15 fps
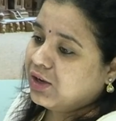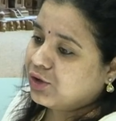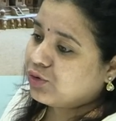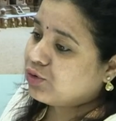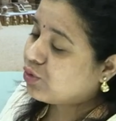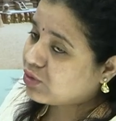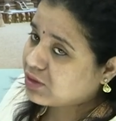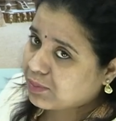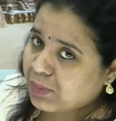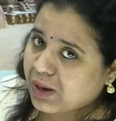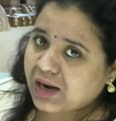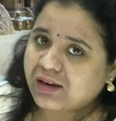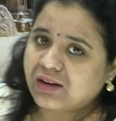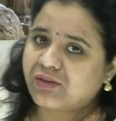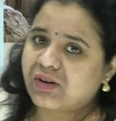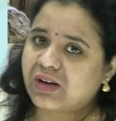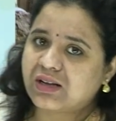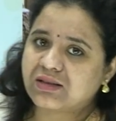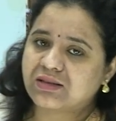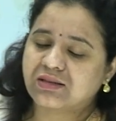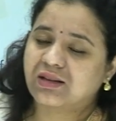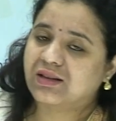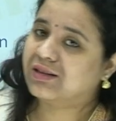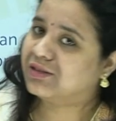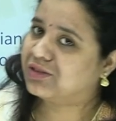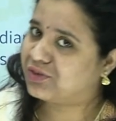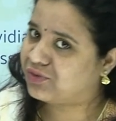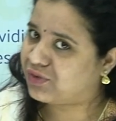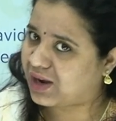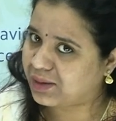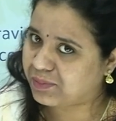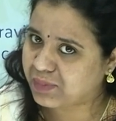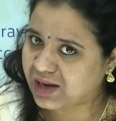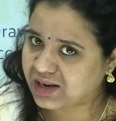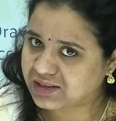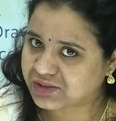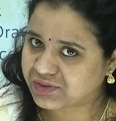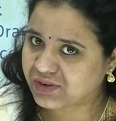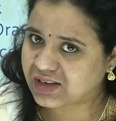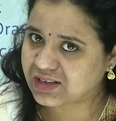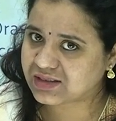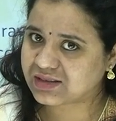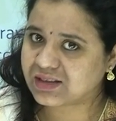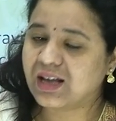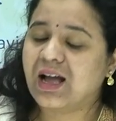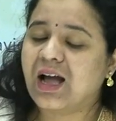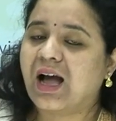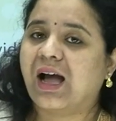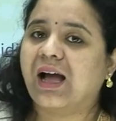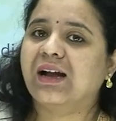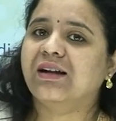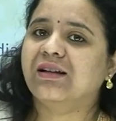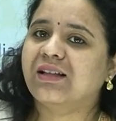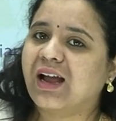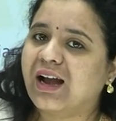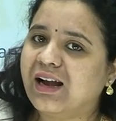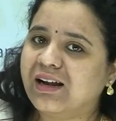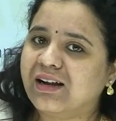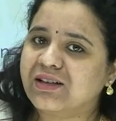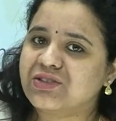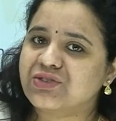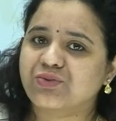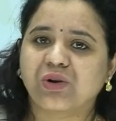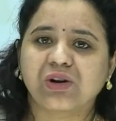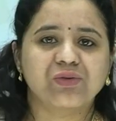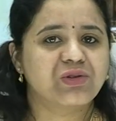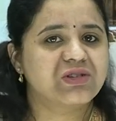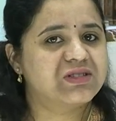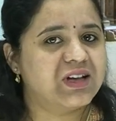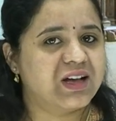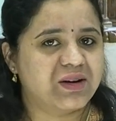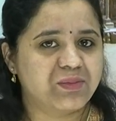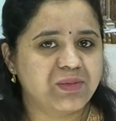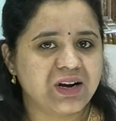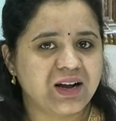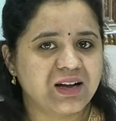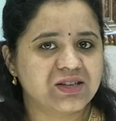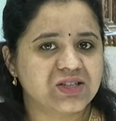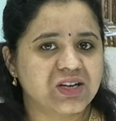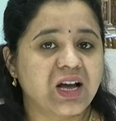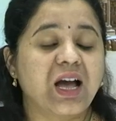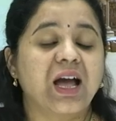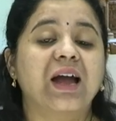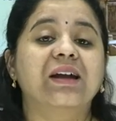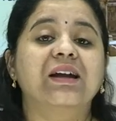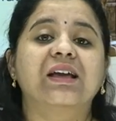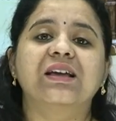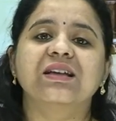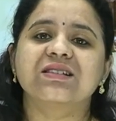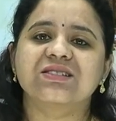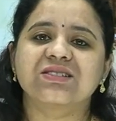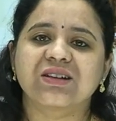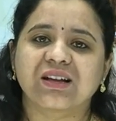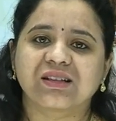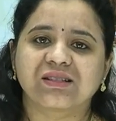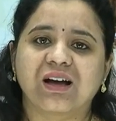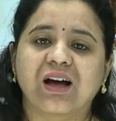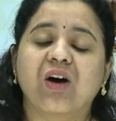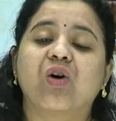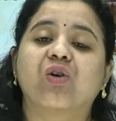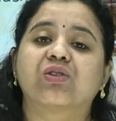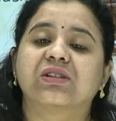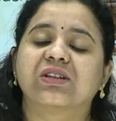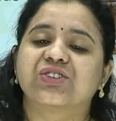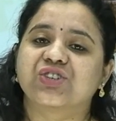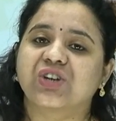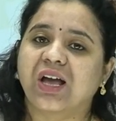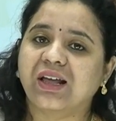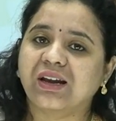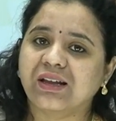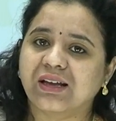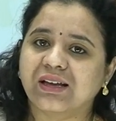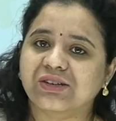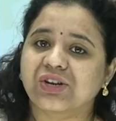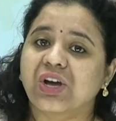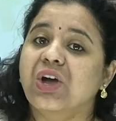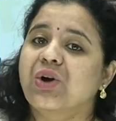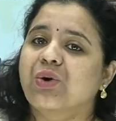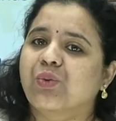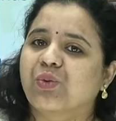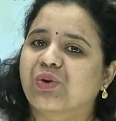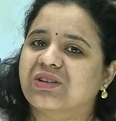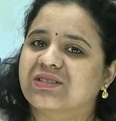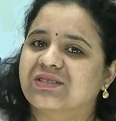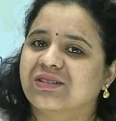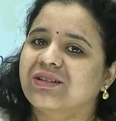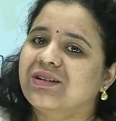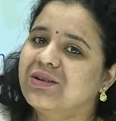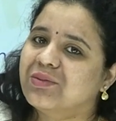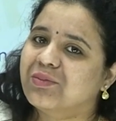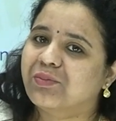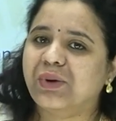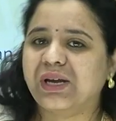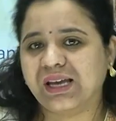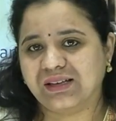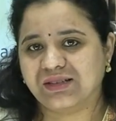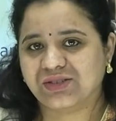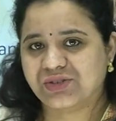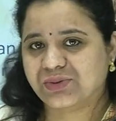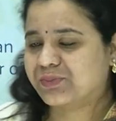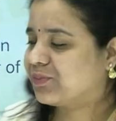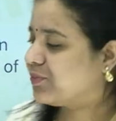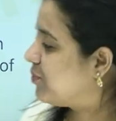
You know the Pandavas, the 5 Pandavas, and the eldest one was Dharmaraja, and his ratha or the chariot was the biggest.